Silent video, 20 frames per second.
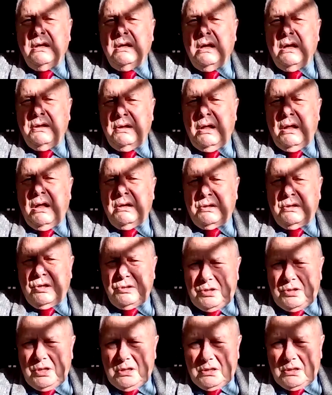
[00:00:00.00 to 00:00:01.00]
a
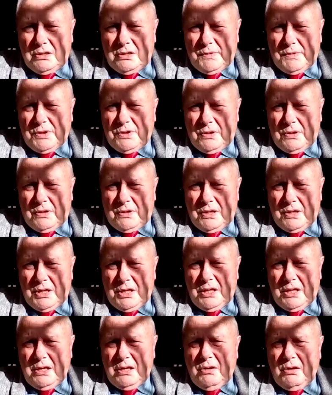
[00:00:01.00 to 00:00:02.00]
good deal of
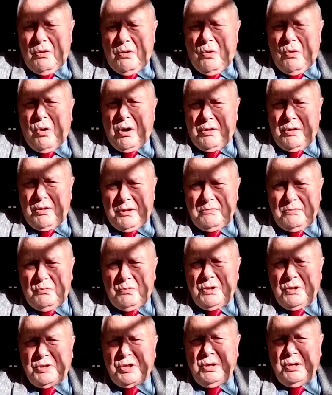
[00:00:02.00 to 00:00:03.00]
authority, or the
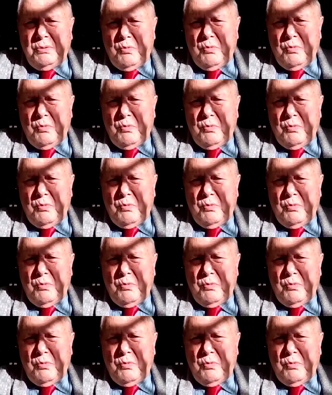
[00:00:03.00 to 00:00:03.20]
regime